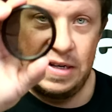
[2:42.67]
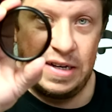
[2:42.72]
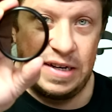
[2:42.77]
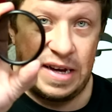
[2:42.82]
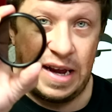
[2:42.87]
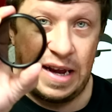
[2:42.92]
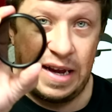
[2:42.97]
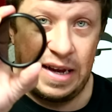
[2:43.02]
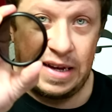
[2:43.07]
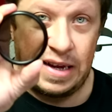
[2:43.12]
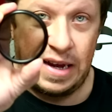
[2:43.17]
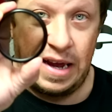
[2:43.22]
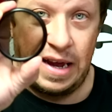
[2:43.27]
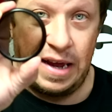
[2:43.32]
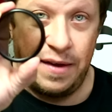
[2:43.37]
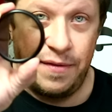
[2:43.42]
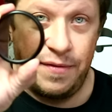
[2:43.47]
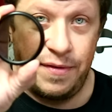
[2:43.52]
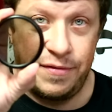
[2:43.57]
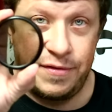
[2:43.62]
take
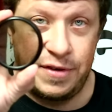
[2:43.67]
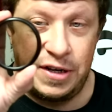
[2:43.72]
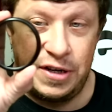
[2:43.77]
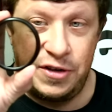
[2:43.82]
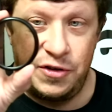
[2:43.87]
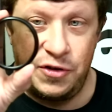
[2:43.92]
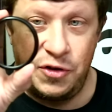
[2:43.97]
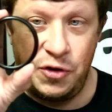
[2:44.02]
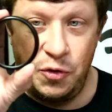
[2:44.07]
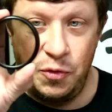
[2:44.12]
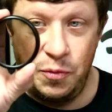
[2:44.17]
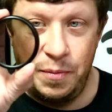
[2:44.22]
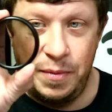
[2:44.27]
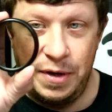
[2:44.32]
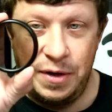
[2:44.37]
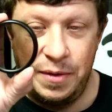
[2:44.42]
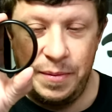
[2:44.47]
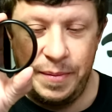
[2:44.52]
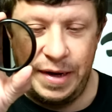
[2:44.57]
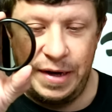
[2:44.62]
a
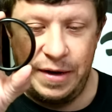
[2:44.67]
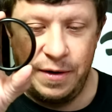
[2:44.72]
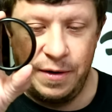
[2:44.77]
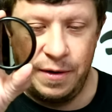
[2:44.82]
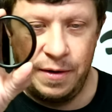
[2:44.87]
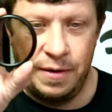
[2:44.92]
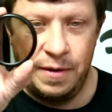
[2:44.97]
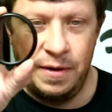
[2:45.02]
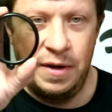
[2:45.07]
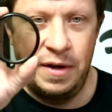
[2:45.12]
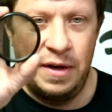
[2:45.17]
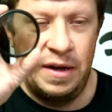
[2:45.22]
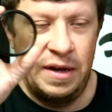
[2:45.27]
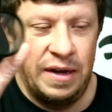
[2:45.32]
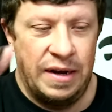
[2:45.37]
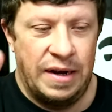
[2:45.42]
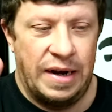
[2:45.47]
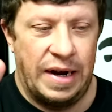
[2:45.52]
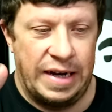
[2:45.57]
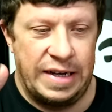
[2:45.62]
52mm
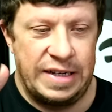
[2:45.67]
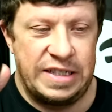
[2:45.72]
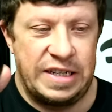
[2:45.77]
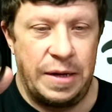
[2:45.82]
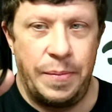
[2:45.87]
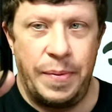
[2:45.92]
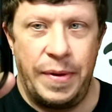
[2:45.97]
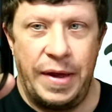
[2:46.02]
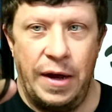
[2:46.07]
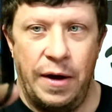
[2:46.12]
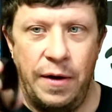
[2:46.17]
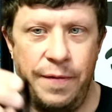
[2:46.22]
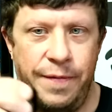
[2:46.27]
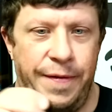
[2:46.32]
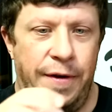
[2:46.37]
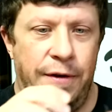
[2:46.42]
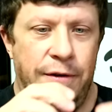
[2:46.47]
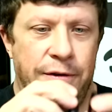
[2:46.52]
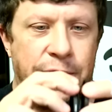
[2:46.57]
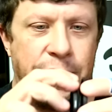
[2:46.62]
CPL
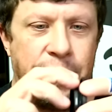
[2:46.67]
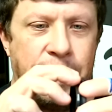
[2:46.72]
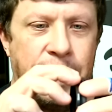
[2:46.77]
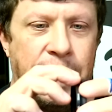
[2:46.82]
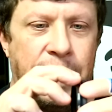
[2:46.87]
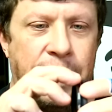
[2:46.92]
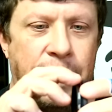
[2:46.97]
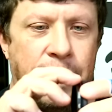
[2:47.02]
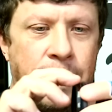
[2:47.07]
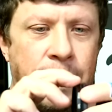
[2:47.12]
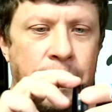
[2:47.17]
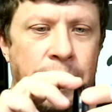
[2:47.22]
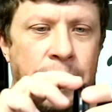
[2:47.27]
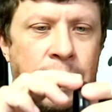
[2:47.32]
filter here